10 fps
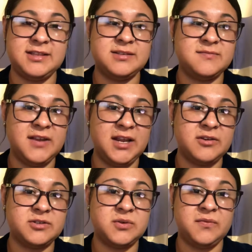this video,
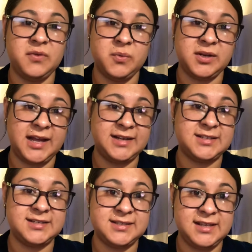so if you would like
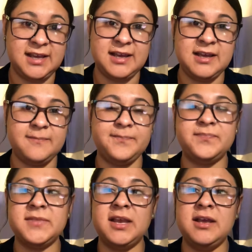to see it,
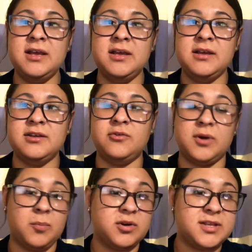you are
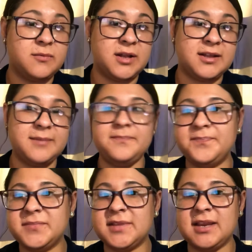more than welcome.
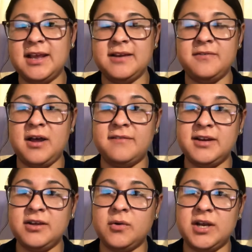And if you have
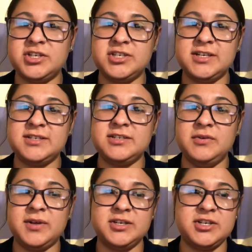any questions, you
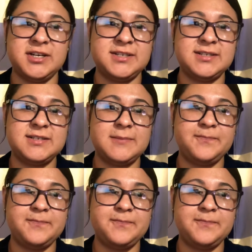can just